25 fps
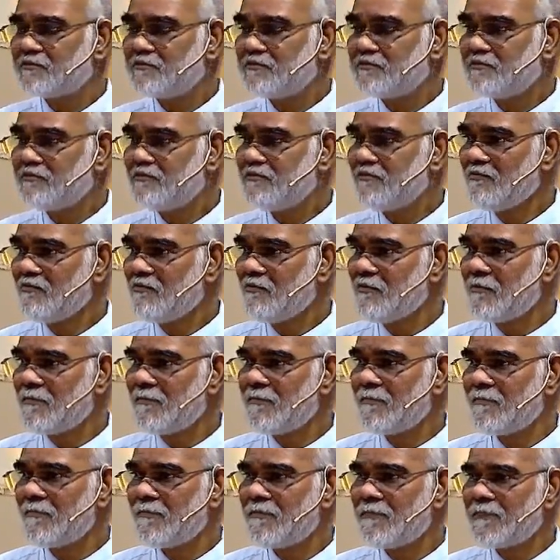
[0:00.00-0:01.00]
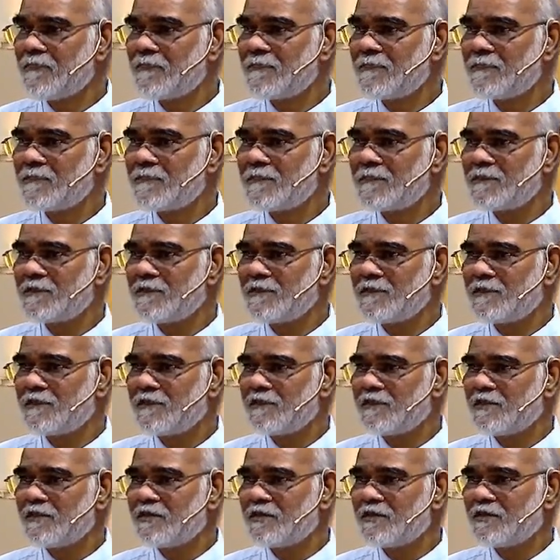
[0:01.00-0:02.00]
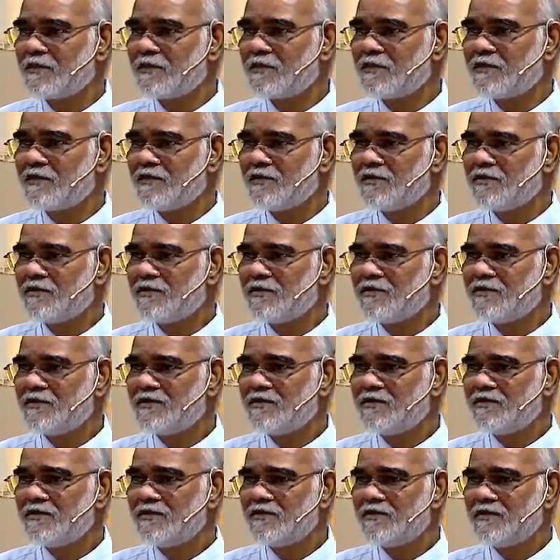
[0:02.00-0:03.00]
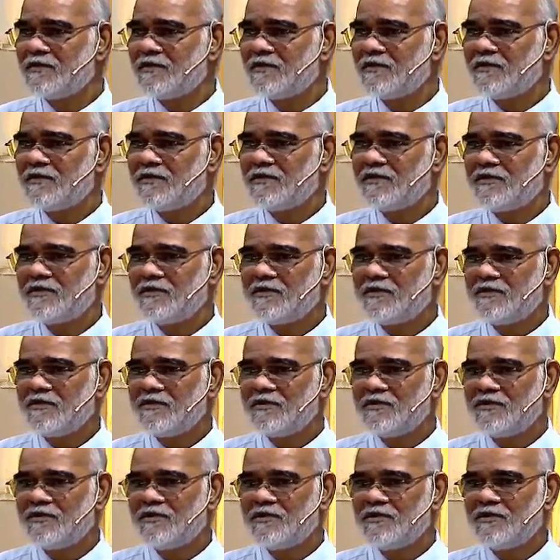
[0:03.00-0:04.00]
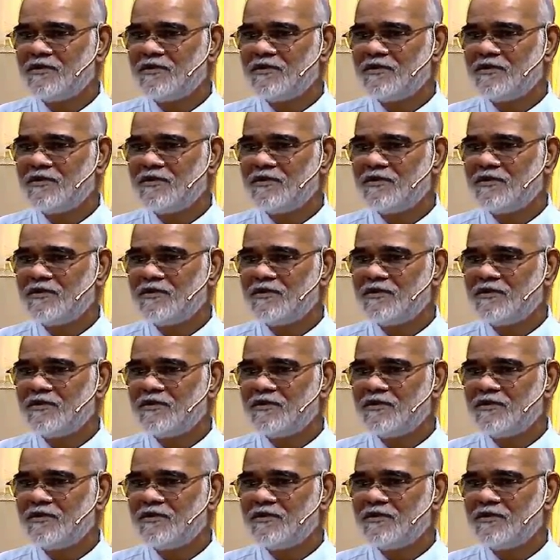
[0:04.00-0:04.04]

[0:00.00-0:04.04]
Nothing is said.